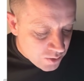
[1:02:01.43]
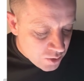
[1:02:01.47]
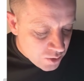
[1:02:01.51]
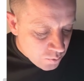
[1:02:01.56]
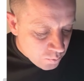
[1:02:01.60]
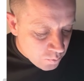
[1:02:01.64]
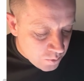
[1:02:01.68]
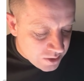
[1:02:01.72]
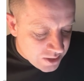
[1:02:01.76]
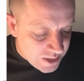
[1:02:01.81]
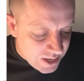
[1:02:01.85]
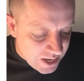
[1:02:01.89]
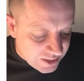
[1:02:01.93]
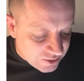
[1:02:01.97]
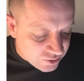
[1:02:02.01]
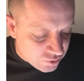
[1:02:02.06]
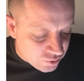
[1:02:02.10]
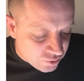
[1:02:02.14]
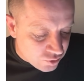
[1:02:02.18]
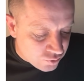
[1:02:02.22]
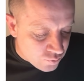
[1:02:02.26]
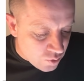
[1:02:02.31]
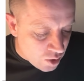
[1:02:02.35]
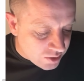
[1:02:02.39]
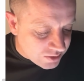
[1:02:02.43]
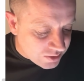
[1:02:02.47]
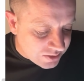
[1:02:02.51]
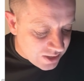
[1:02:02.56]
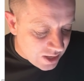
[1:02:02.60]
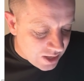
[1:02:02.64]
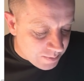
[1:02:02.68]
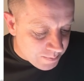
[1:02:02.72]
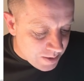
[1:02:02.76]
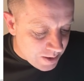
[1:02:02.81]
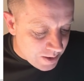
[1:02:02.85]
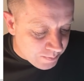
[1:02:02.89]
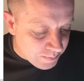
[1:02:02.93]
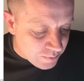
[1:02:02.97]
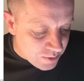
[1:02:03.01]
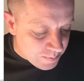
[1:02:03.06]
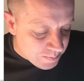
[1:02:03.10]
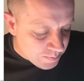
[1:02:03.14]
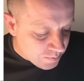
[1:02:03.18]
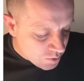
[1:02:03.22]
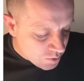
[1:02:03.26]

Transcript: when they ask you to draw a cell membrane.